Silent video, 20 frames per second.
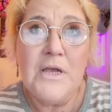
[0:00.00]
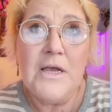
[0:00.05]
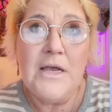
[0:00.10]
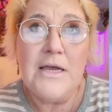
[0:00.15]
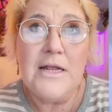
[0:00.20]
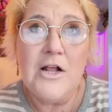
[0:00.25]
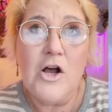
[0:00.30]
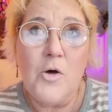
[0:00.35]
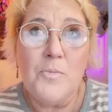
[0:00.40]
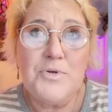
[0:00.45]

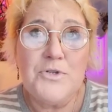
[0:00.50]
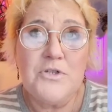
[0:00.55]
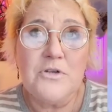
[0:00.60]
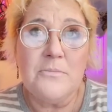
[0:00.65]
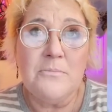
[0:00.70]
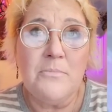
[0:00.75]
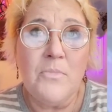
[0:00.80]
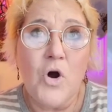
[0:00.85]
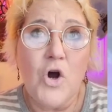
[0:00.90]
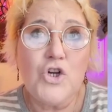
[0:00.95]
It helps to
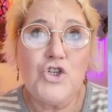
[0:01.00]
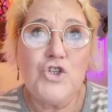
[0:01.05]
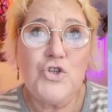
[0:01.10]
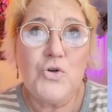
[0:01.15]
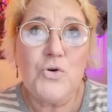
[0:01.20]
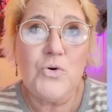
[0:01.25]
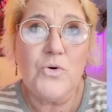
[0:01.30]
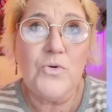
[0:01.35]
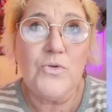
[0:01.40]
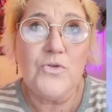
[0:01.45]

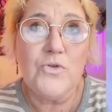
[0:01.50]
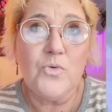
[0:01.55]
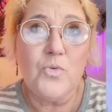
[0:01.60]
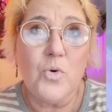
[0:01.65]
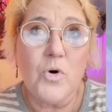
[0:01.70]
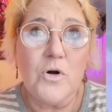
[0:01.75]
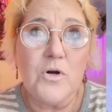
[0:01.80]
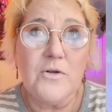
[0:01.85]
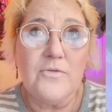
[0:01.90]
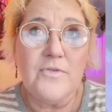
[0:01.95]
marshal the
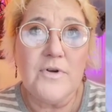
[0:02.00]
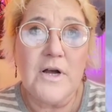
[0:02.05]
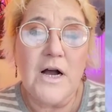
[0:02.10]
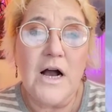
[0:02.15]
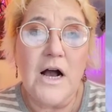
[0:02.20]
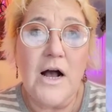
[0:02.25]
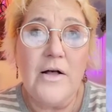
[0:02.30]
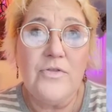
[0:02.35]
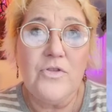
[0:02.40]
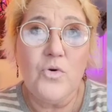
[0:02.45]
Word of
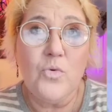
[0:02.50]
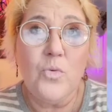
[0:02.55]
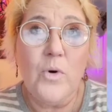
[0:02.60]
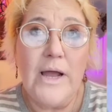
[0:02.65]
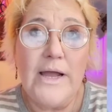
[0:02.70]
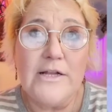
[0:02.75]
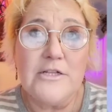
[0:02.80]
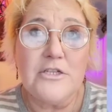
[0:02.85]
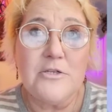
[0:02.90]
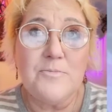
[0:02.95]
God the
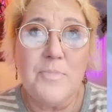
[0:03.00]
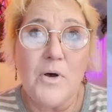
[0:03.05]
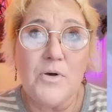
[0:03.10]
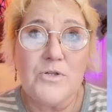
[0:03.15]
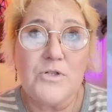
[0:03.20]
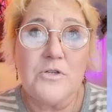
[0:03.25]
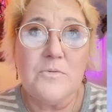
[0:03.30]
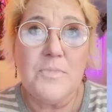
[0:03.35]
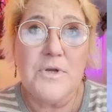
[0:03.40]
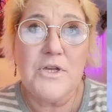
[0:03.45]
way it's
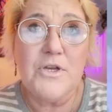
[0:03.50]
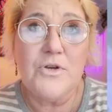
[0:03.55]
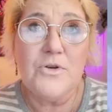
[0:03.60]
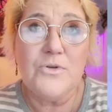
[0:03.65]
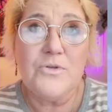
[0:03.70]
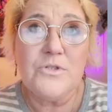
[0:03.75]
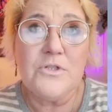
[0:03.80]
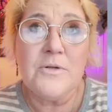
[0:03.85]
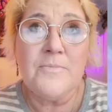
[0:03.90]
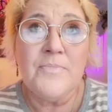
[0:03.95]
supposed to be
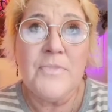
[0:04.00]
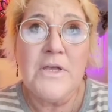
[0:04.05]
used.